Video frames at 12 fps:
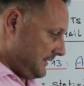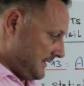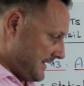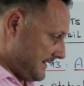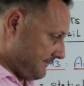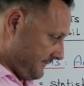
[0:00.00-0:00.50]

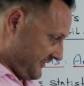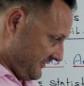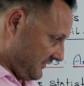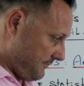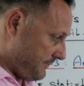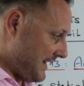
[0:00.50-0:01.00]
Yeah,
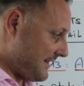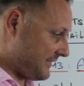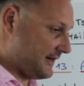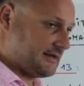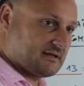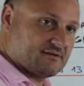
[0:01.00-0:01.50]
so the
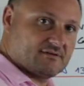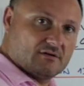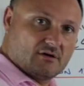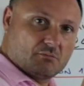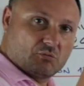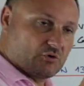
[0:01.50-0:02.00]
path length is the
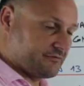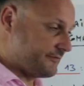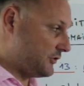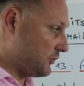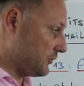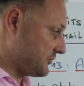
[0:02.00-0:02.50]
number
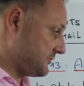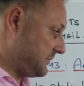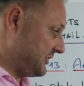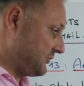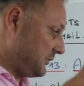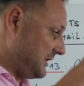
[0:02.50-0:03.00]
of nodes
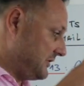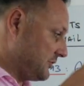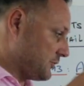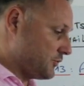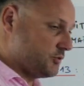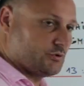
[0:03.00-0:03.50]
between
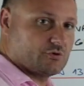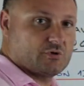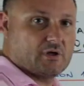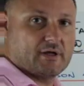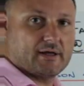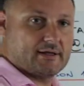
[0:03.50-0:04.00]
your
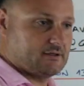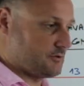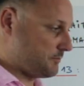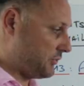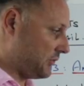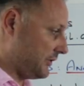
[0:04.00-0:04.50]
root and
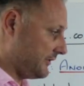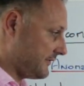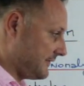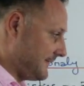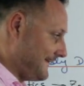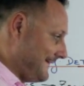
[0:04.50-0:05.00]
your
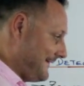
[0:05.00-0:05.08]
points.